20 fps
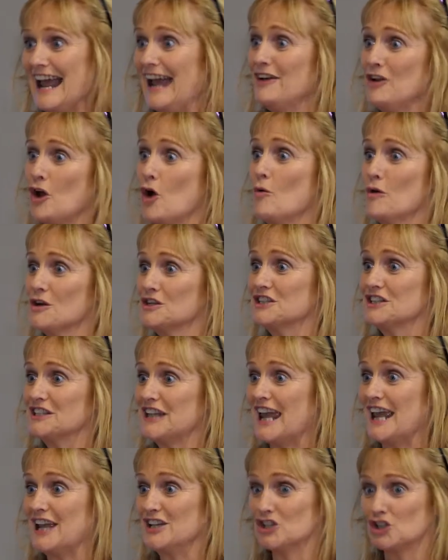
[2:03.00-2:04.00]
now know what it
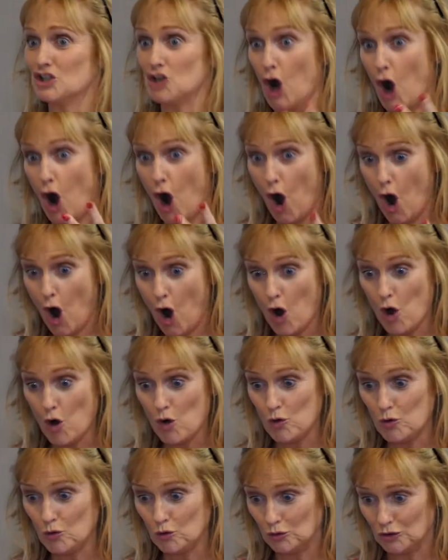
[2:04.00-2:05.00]
is to
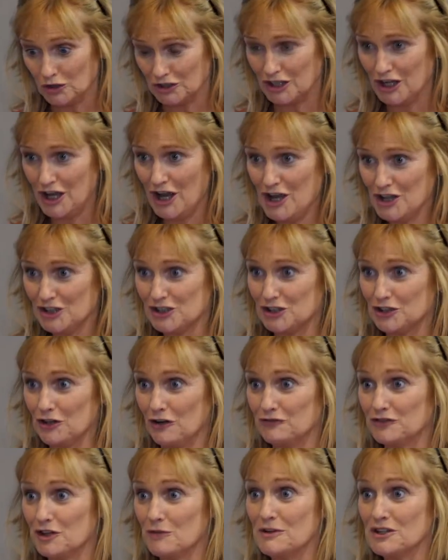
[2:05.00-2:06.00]
hold
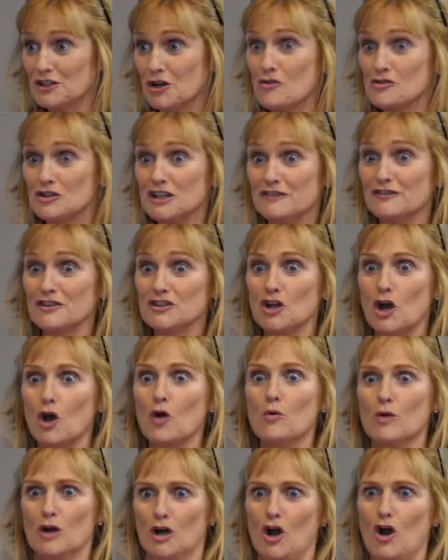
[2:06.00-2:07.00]
stuff that we don't even
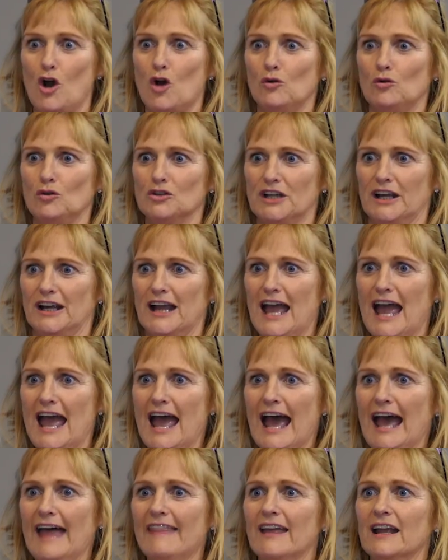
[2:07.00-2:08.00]
know we're holding,
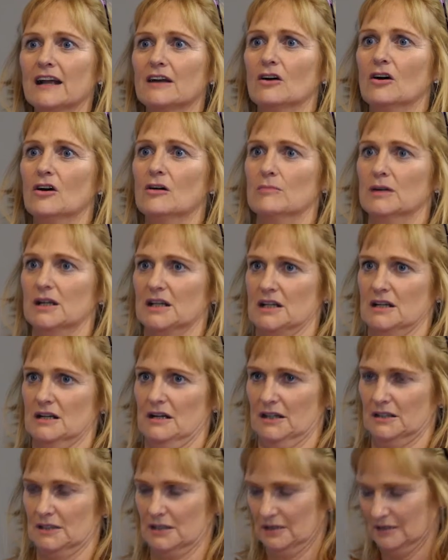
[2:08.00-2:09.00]
and then go, oh my
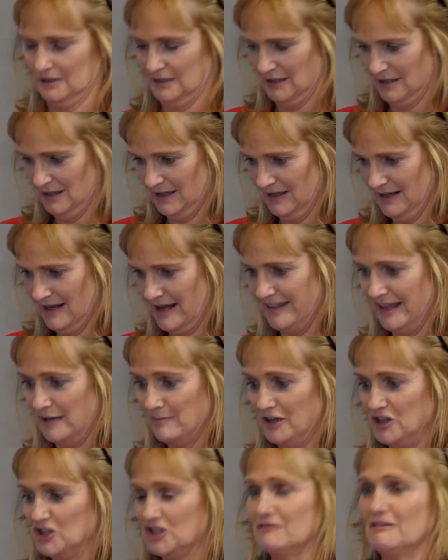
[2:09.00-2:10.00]
God. And then
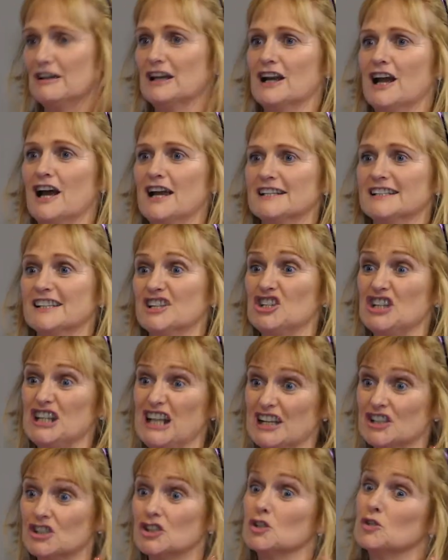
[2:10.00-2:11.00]
may she realise that she
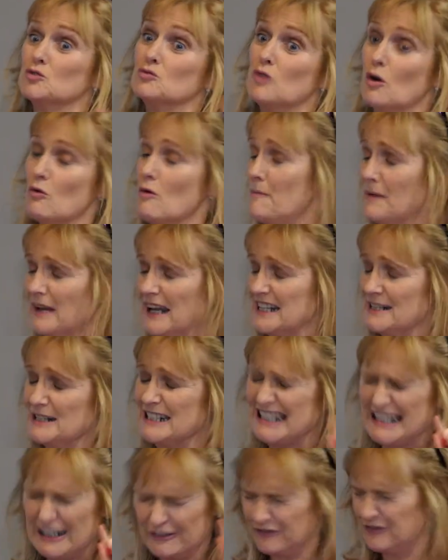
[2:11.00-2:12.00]
needs to grow up and get a
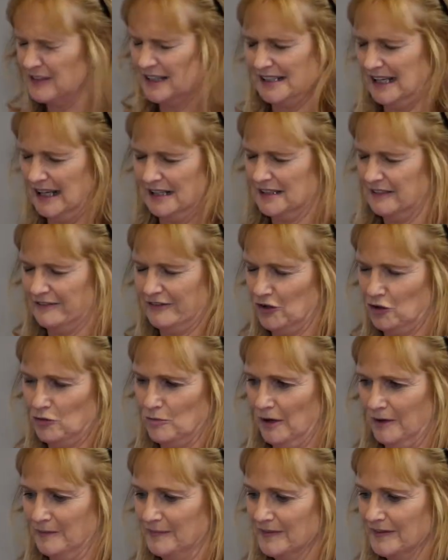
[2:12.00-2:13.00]
different sense of
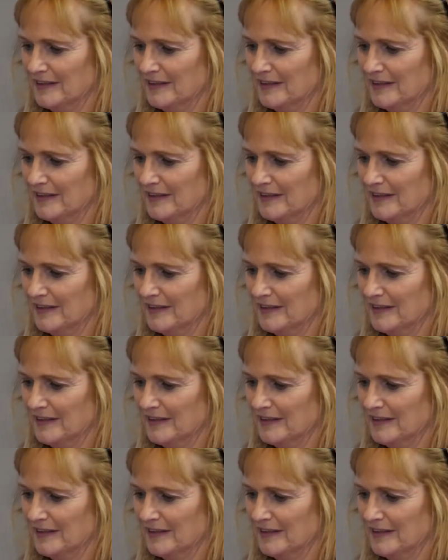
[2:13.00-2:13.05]
humour.